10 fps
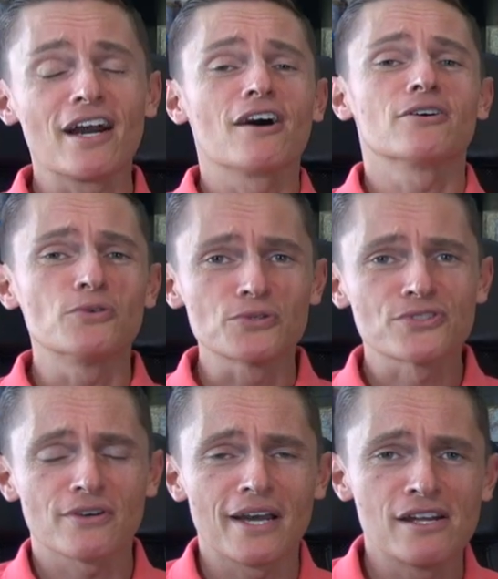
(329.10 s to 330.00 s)
are
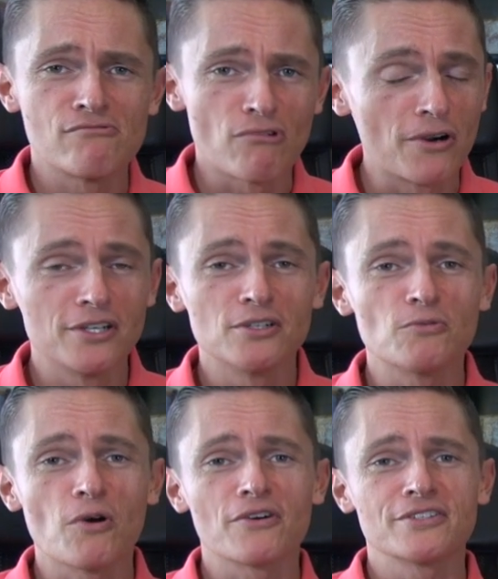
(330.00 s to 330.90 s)
also a royal
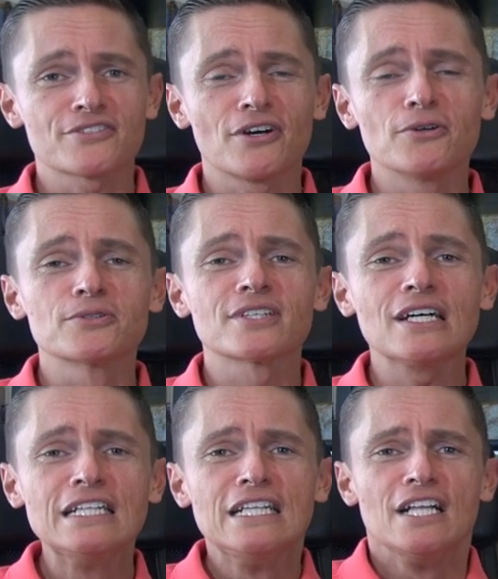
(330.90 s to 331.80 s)
warrant
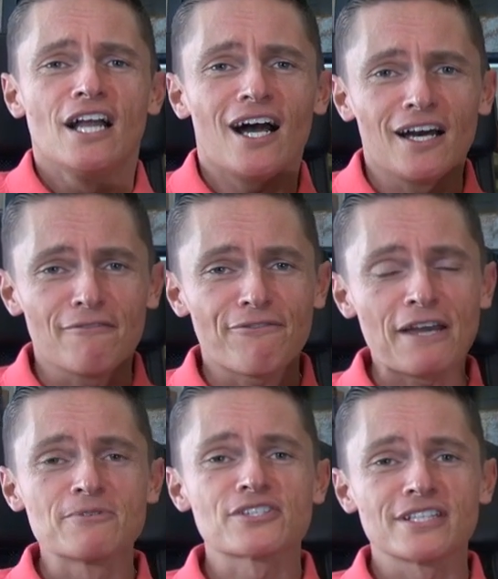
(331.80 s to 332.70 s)
holder,
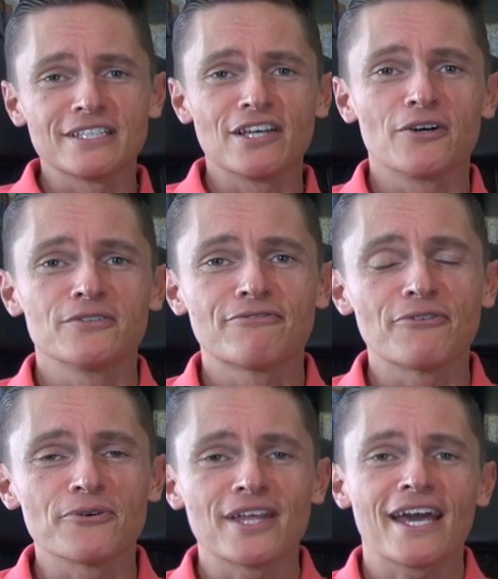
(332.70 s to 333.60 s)
famously known
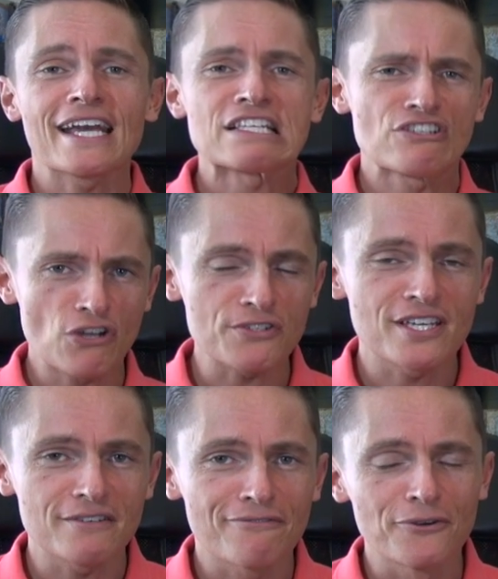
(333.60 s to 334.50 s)
for their
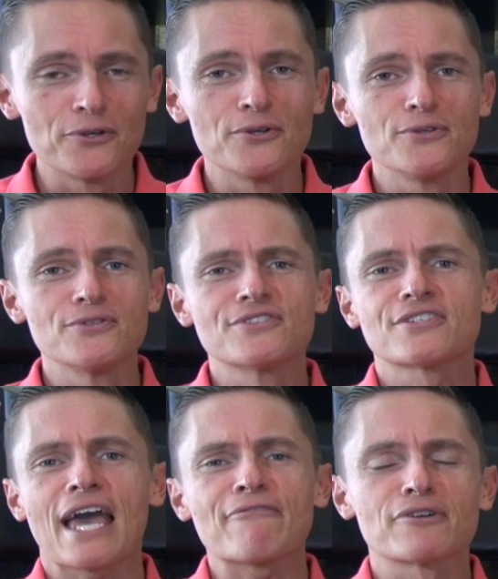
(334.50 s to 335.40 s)
exotic
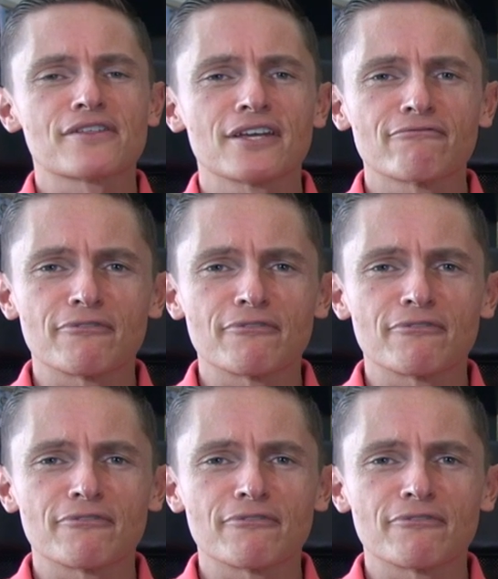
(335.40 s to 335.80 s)
foods, everything